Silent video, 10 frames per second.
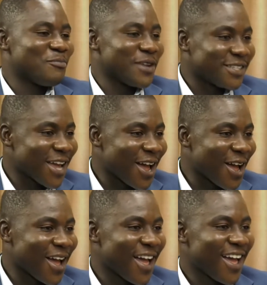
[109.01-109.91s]

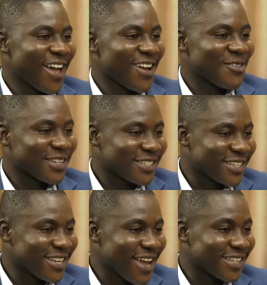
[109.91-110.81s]
Peter
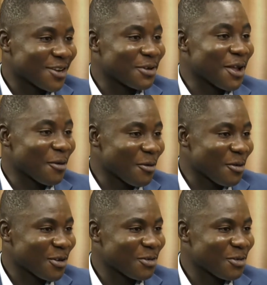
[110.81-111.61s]
Kwesi Asaronyako.